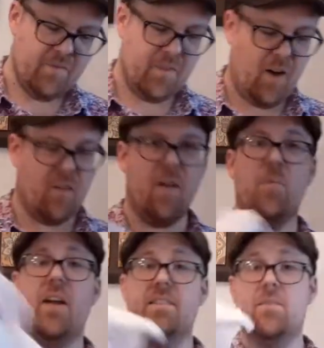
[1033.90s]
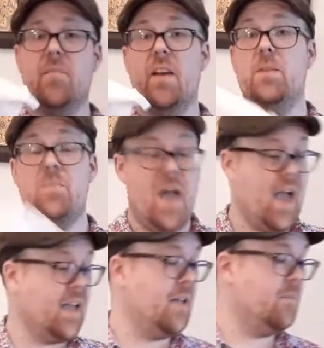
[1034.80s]
Alright, we got some nice
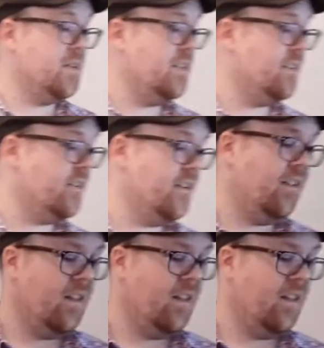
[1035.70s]
packing material.